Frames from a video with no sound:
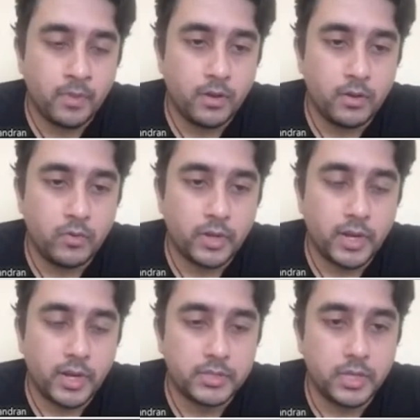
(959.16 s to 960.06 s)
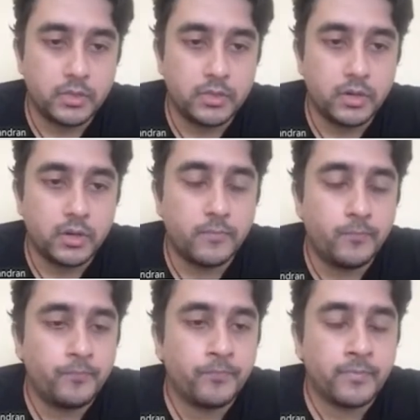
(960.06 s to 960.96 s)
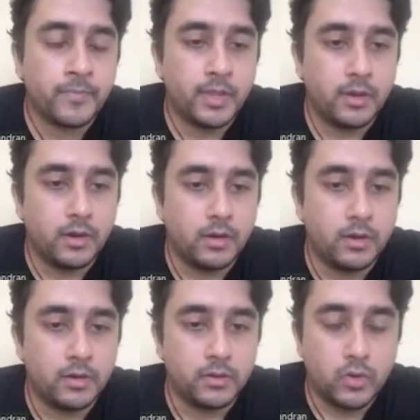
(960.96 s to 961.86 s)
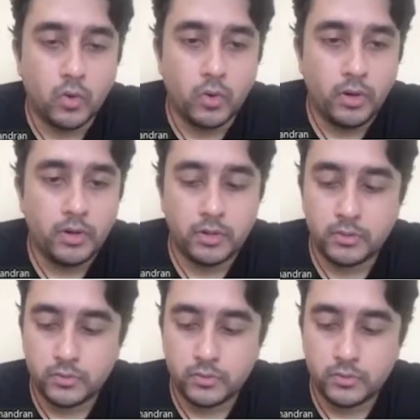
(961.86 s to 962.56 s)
what can I say, the code.